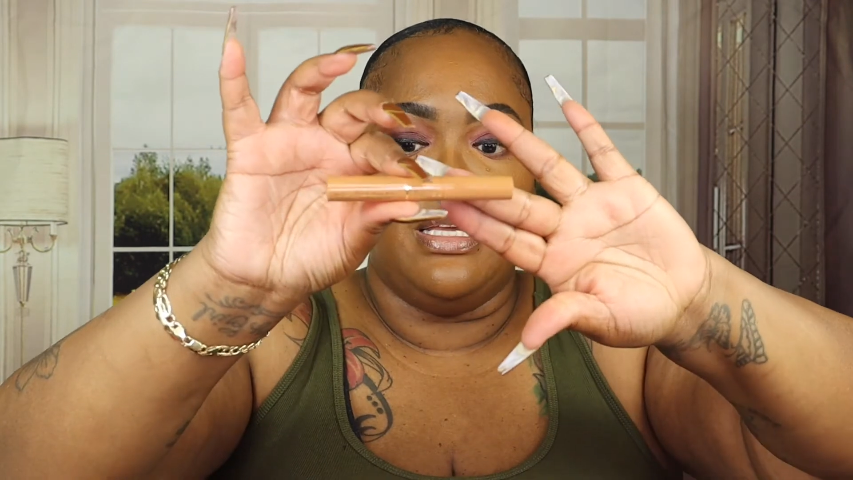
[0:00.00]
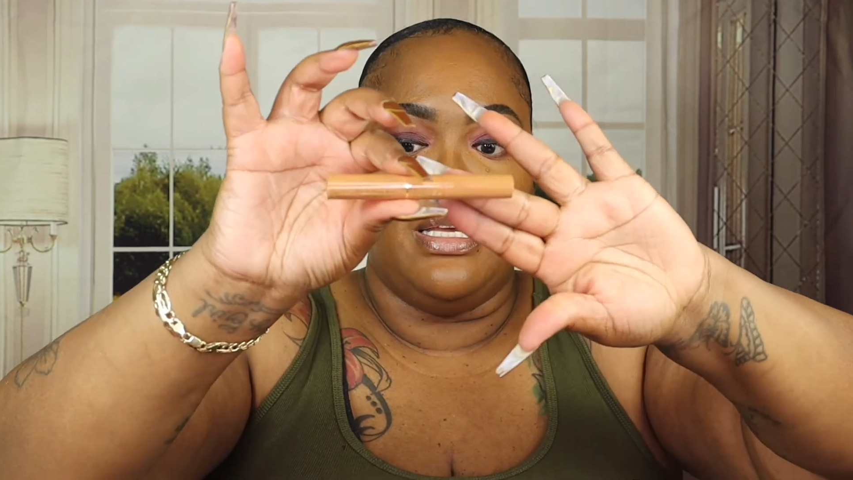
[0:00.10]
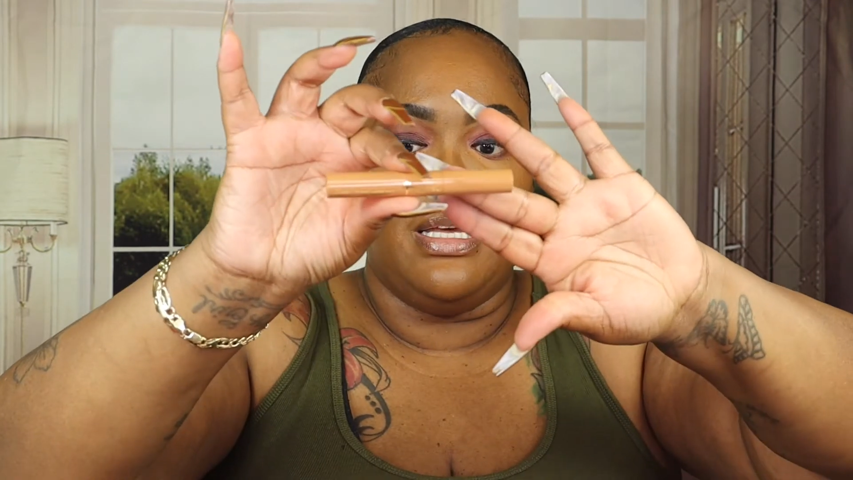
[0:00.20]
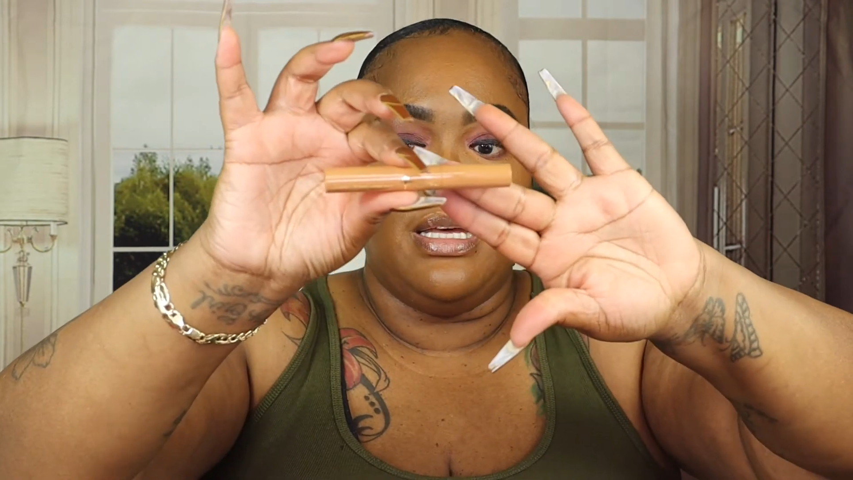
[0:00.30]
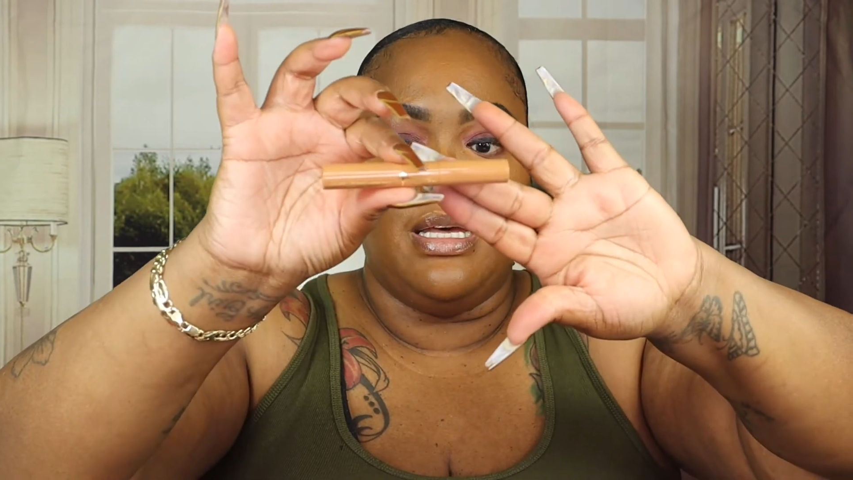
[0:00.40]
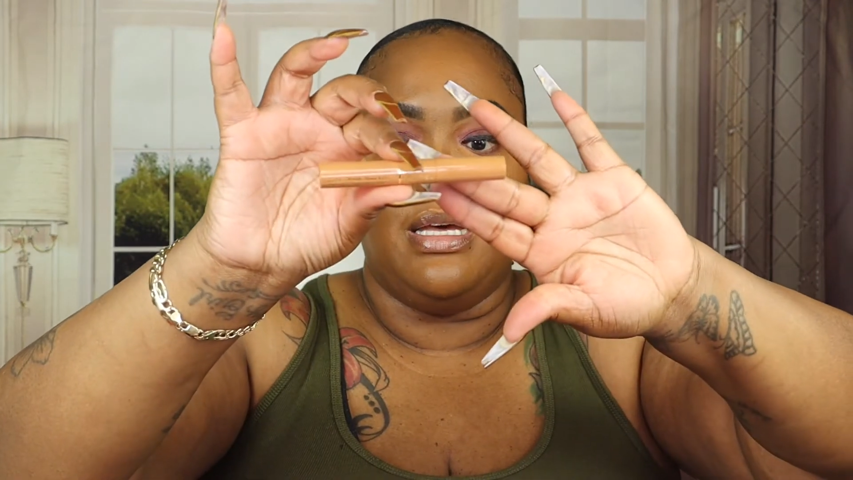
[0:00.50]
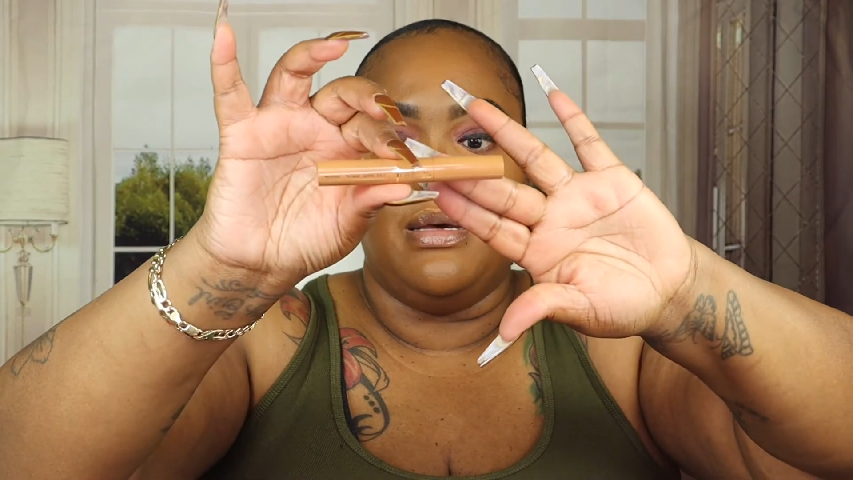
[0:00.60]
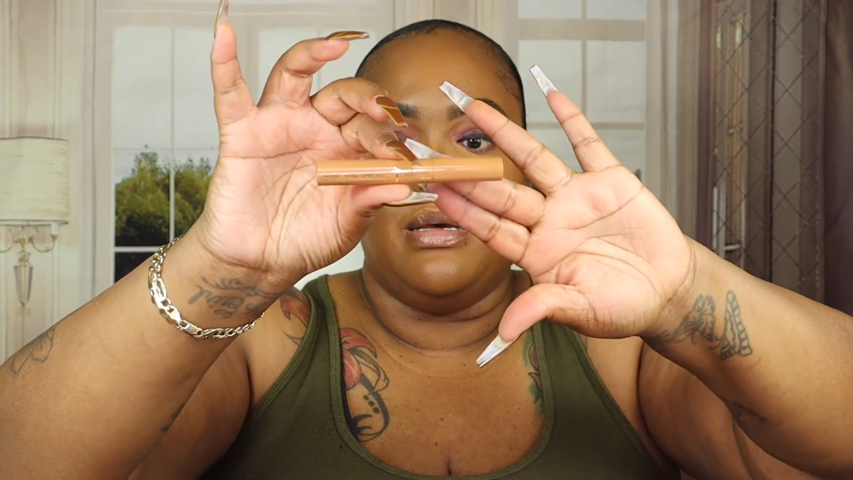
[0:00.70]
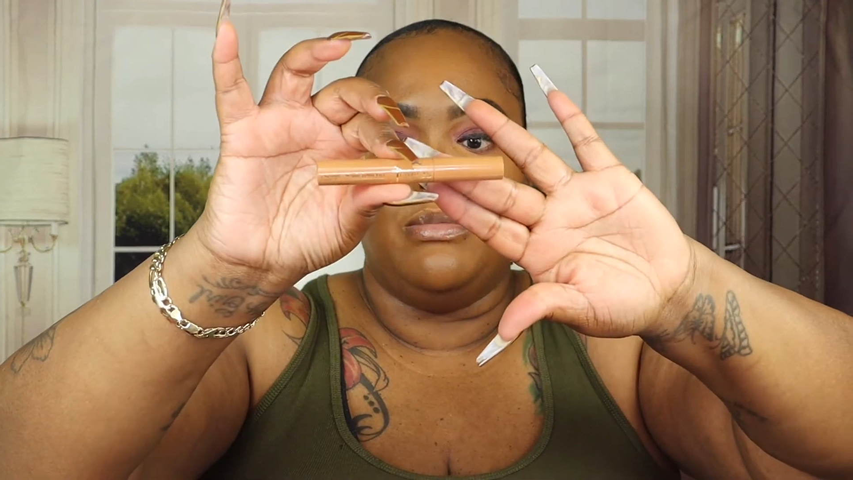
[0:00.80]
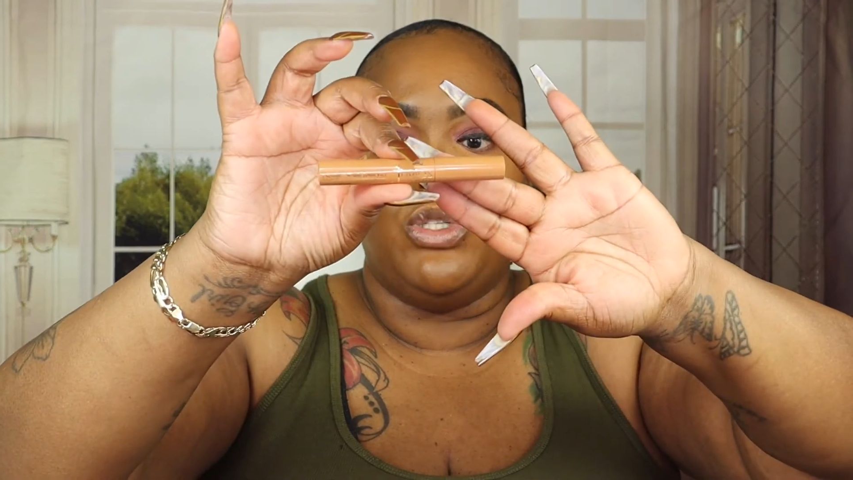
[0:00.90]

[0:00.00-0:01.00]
the